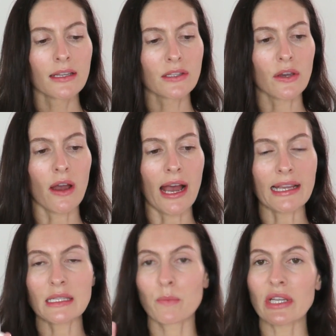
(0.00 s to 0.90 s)
So
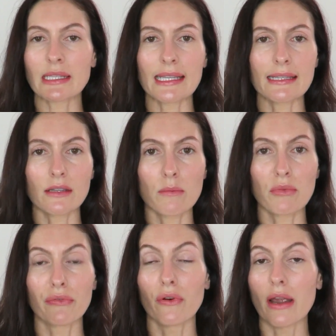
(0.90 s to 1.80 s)
I spritz this on
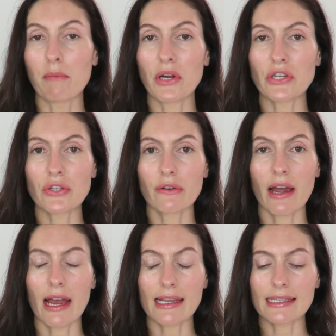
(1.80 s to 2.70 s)
before I
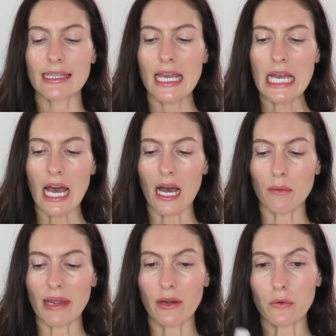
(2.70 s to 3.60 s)
moisturize
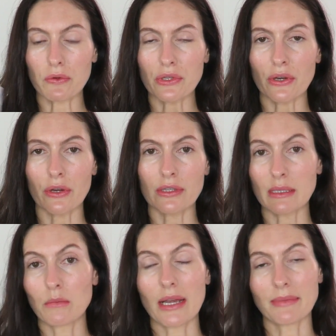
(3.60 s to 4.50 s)
and also
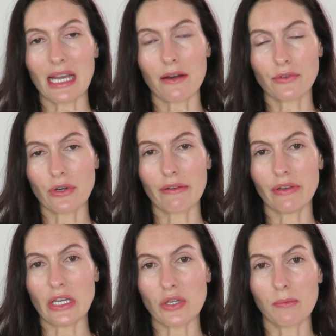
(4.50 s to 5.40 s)
sometimes after I
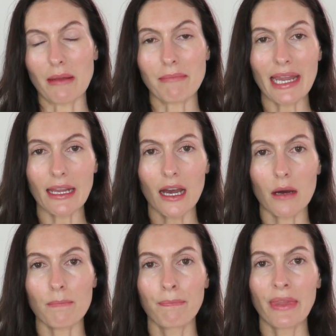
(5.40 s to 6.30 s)
finish my
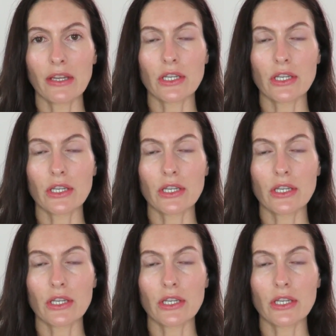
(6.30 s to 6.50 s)
makeup,